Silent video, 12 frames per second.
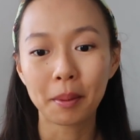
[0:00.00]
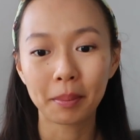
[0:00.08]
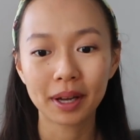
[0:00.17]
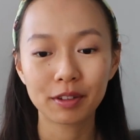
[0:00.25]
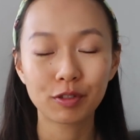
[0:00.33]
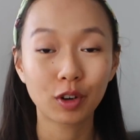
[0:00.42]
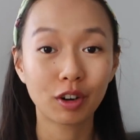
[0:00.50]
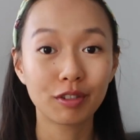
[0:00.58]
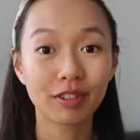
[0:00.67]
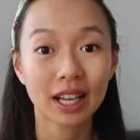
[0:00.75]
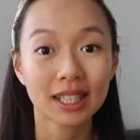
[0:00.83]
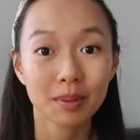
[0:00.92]
But for a
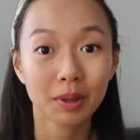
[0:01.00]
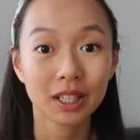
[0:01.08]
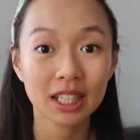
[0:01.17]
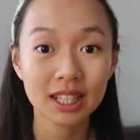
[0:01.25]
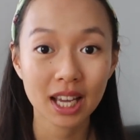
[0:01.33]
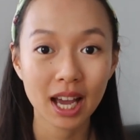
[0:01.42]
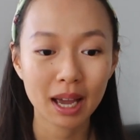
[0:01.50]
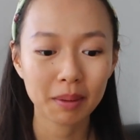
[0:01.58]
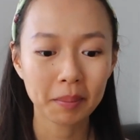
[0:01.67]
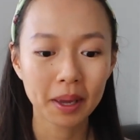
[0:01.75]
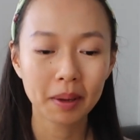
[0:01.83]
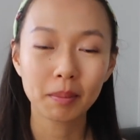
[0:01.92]
Vata body
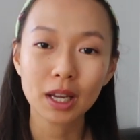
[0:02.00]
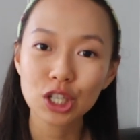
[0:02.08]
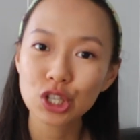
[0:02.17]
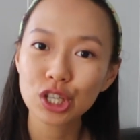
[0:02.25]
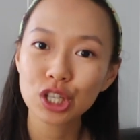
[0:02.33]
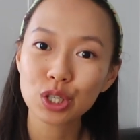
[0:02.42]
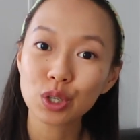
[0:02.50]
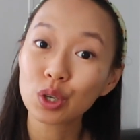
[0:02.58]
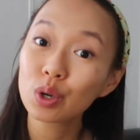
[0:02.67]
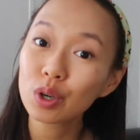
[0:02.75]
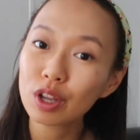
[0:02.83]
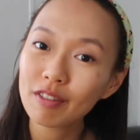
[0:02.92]
type, make sure to
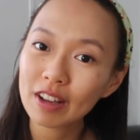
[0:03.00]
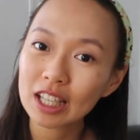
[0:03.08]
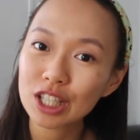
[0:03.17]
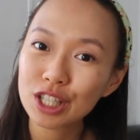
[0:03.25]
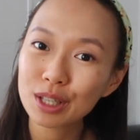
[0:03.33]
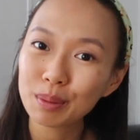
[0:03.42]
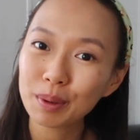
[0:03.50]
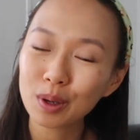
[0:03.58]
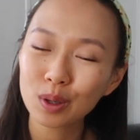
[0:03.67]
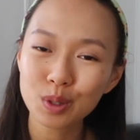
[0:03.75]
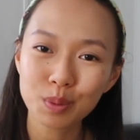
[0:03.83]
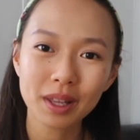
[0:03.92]
cook your
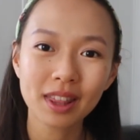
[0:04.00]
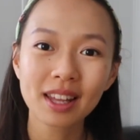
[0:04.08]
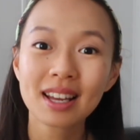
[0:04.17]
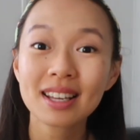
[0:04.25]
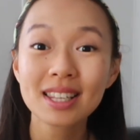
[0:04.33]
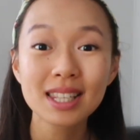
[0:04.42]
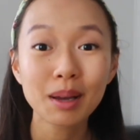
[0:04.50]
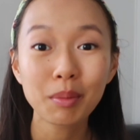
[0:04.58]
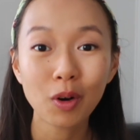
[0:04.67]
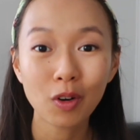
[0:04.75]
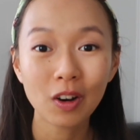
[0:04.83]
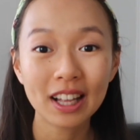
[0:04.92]
vegetables with some
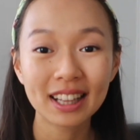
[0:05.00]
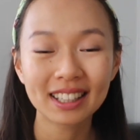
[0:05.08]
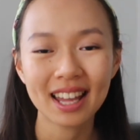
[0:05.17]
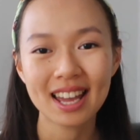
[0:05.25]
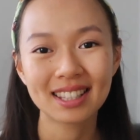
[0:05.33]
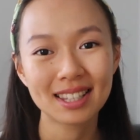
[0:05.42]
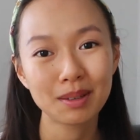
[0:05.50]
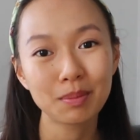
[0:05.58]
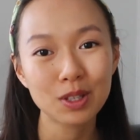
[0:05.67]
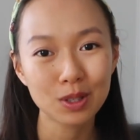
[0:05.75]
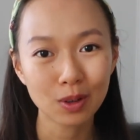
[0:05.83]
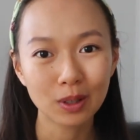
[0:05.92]
oil and some
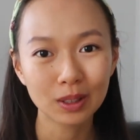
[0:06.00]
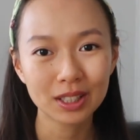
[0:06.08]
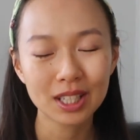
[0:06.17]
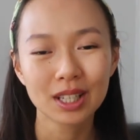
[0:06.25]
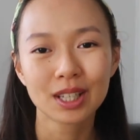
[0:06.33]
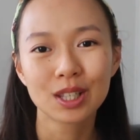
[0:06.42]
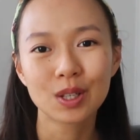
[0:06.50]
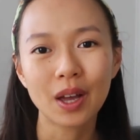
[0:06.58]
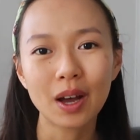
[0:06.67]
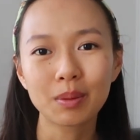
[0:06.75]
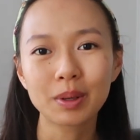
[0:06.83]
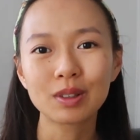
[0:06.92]
salt to
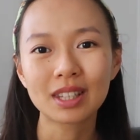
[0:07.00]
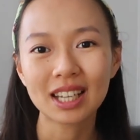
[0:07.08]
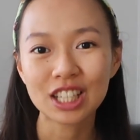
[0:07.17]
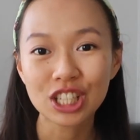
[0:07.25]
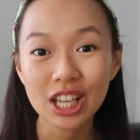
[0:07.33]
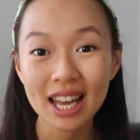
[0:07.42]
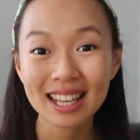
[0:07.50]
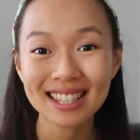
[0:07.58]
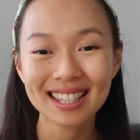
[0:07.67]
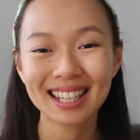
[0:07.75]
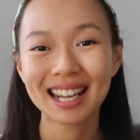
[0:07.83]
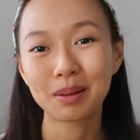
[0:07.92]
help you
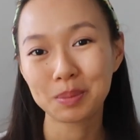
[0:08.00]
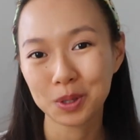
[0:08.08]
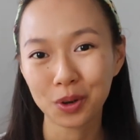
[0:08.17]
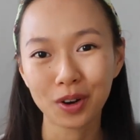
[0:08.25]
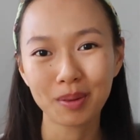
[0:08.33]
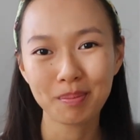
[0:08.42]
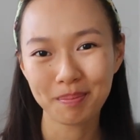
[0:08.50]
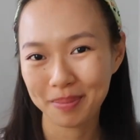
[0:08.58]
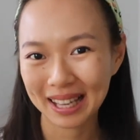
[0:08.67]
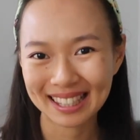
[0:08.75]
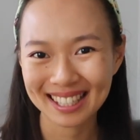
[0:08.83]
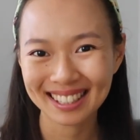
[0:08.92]
digest and absorb
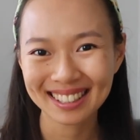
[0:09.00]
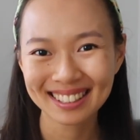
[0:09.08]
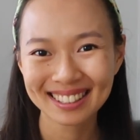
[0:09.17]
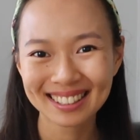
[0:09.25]
better.